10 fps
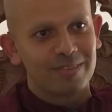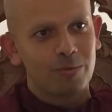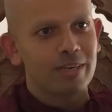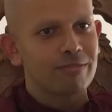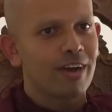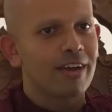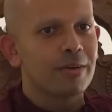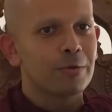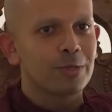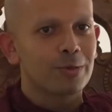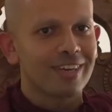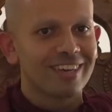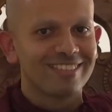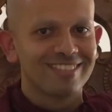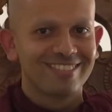What if either was
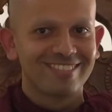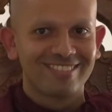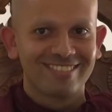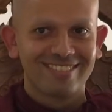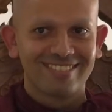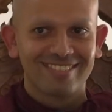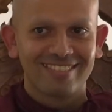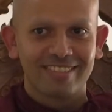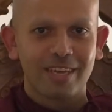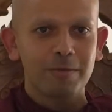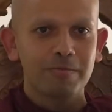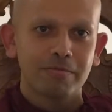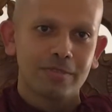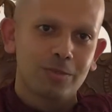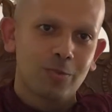okay?
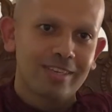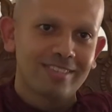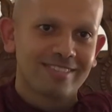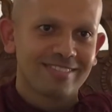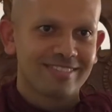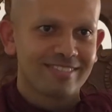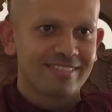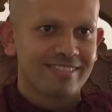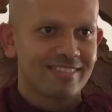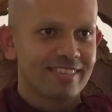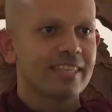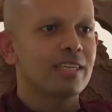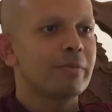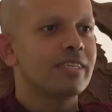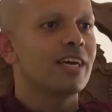Now, just wait.
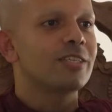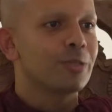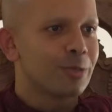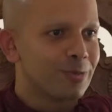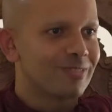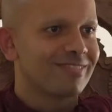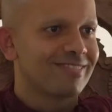It'll be done to you.